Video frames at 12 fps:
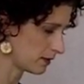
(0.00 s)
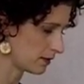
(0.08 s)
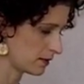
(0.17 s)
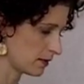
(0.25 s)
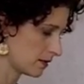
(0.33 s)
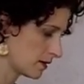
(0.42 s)

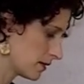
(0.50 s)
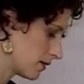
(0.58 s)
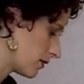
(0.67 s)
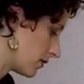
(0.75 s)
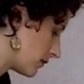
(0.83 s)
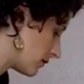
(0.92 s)

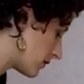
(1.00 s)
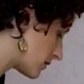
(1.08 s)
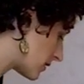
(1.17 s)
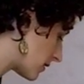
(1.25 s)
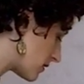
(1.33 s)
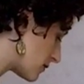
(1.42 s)

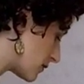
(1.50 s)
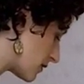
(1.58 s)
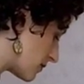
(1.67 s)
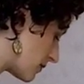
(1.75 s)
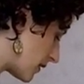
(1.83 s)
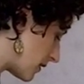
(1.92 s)
looks like this one
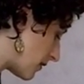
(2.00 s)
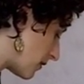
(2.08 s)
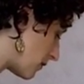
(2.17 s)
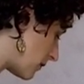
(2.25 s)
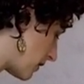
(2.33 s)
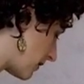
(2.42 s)
didn't make it
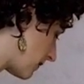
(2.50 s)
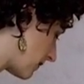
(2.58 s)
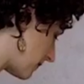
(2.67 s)
all the way.